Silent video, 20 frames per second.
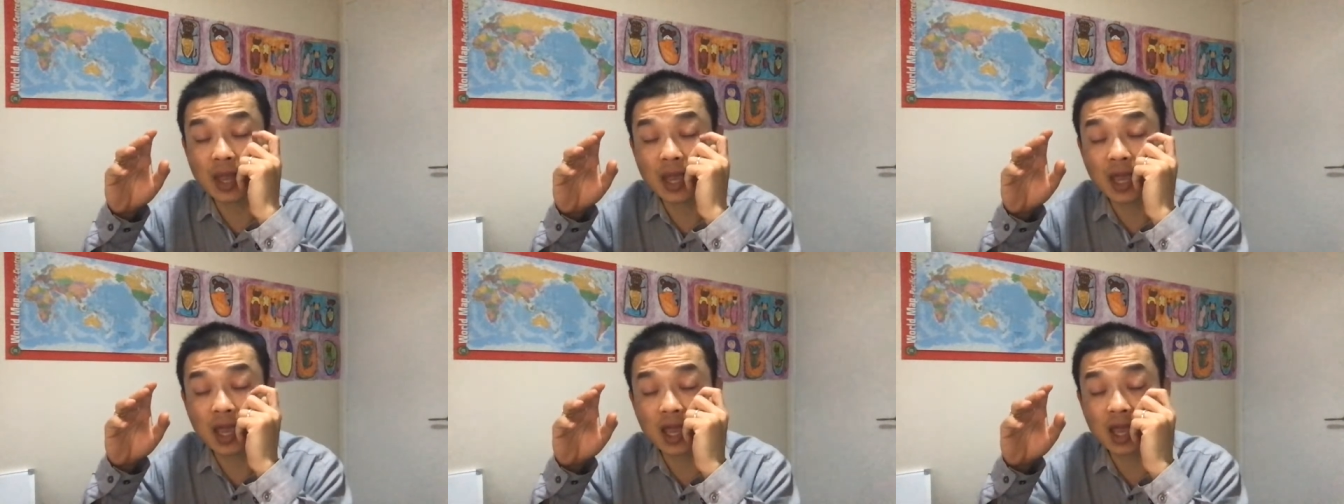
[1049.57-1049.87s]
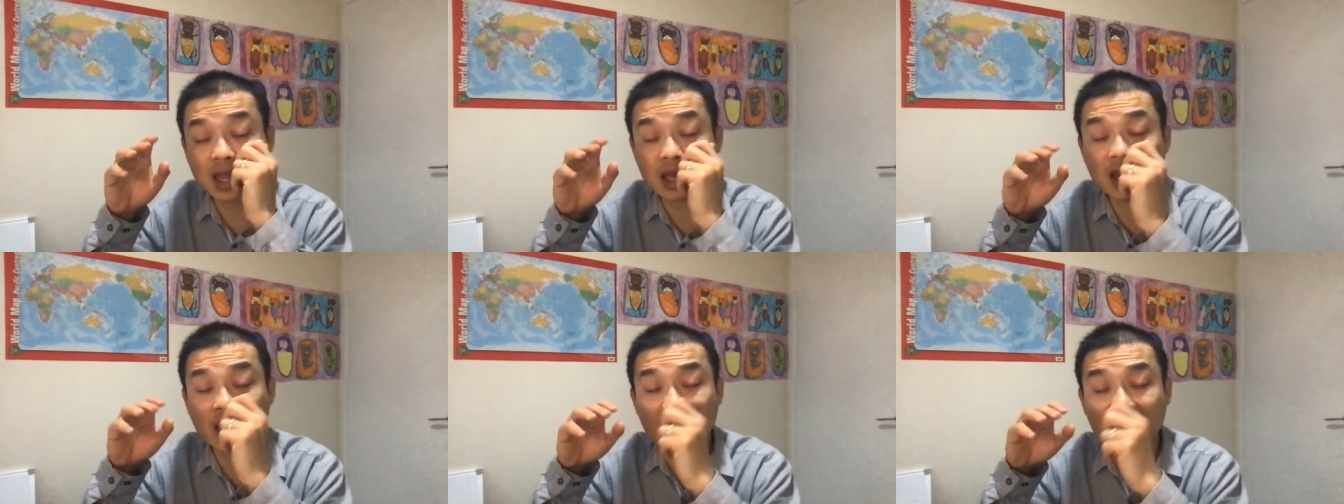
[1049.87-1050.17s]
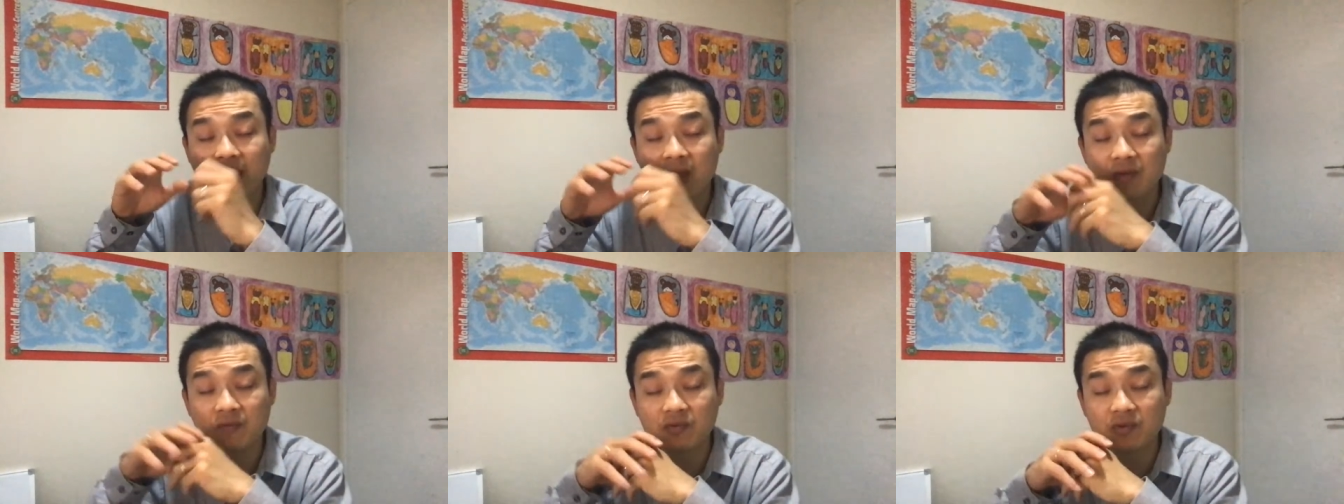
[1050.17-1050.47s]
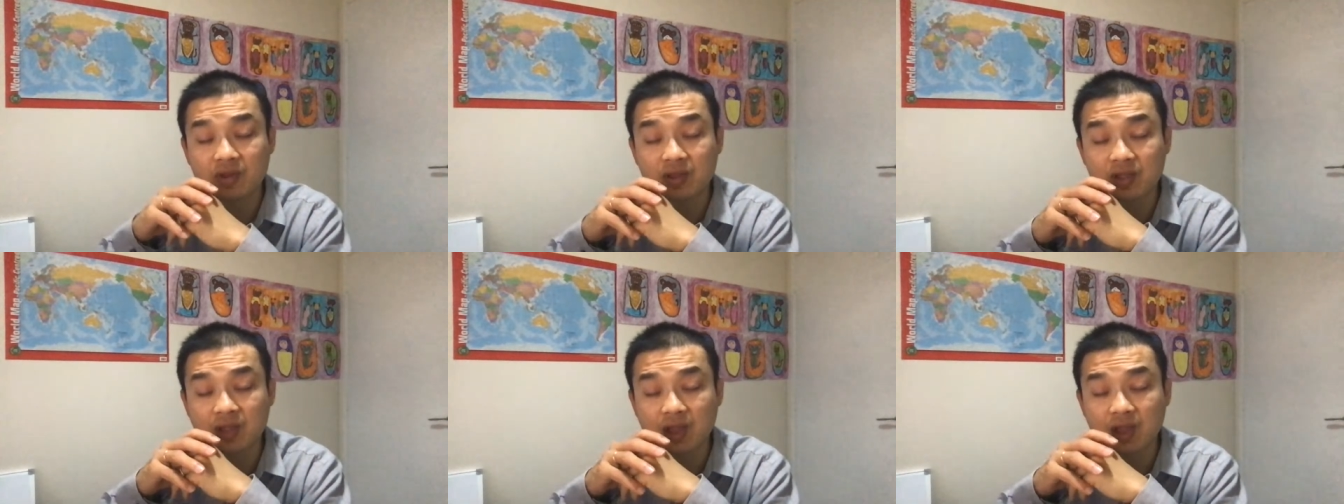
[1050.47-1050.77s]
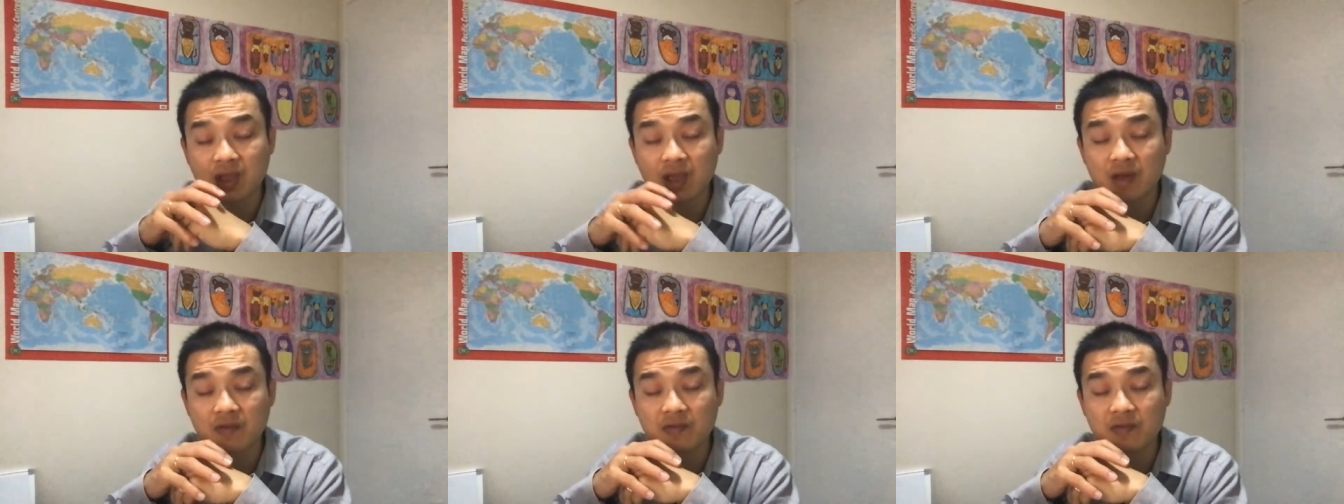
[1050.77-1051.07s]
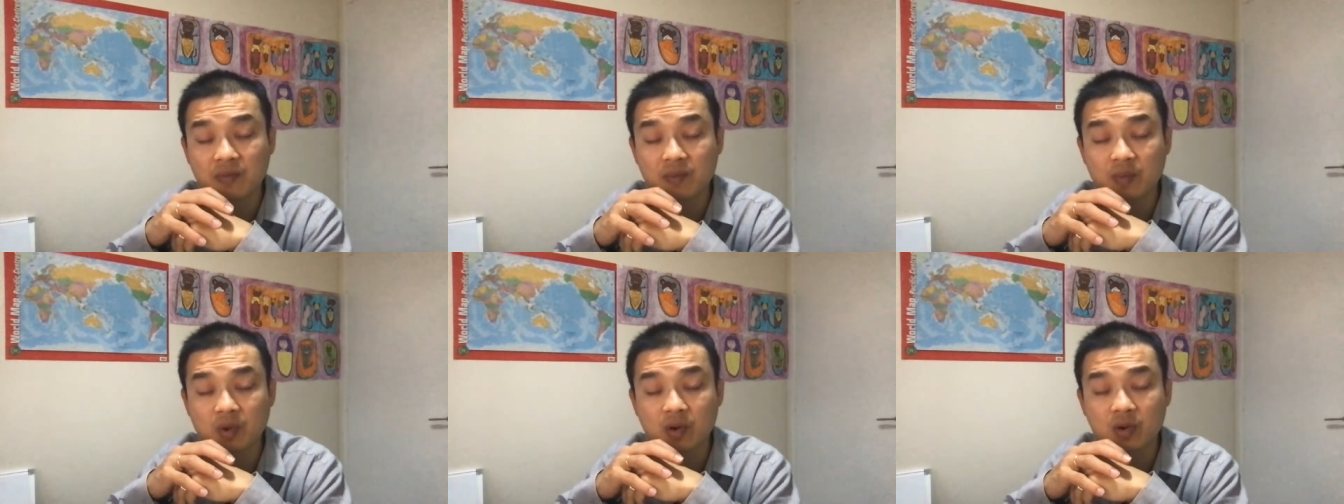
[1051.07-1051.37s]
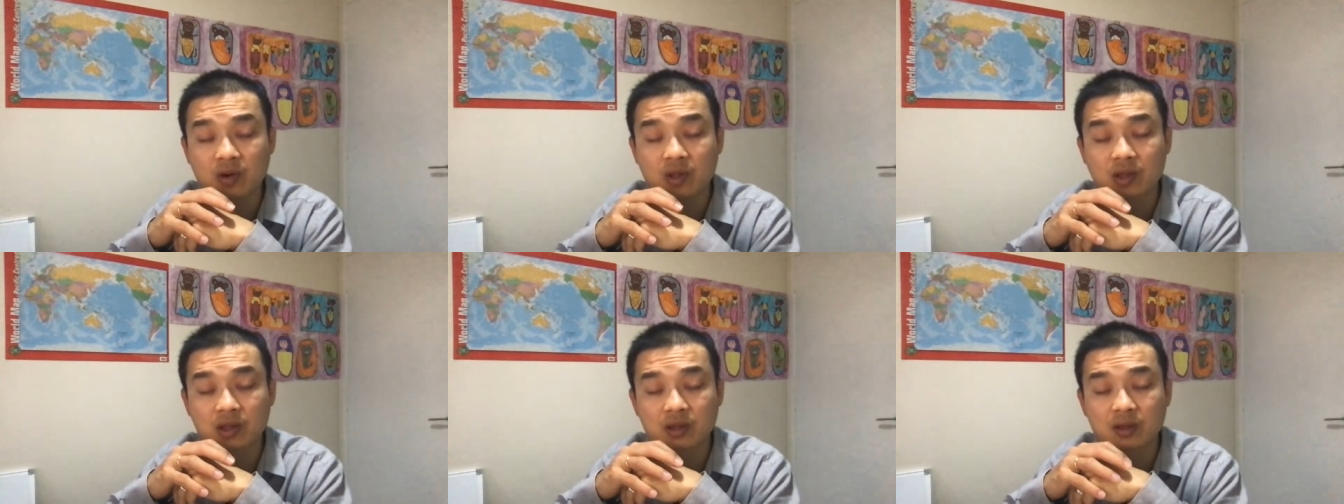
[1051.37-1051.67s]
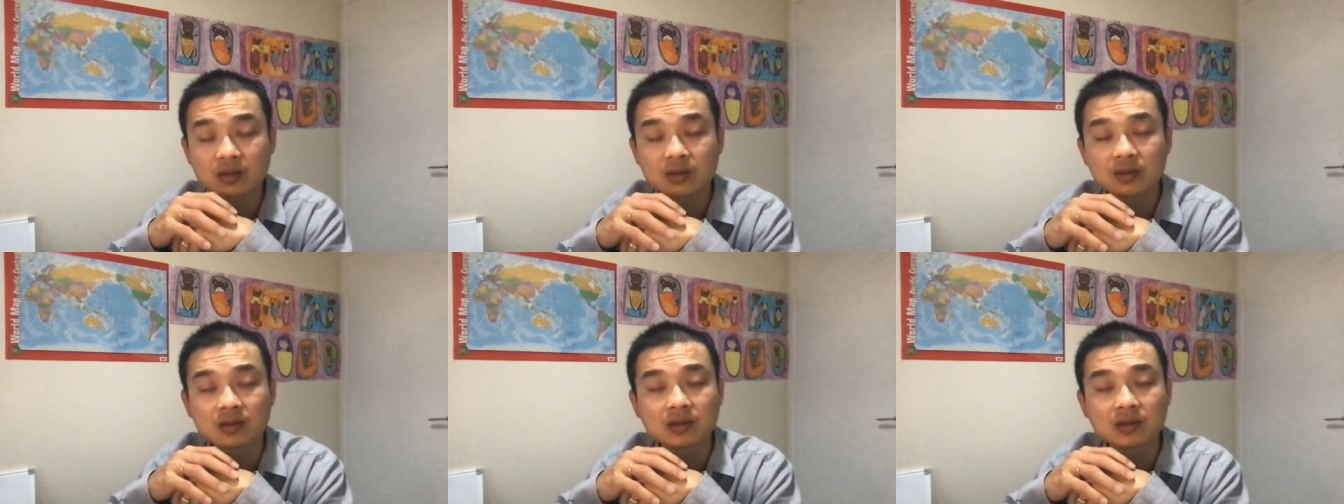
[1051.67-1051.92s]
pain every day, every morning.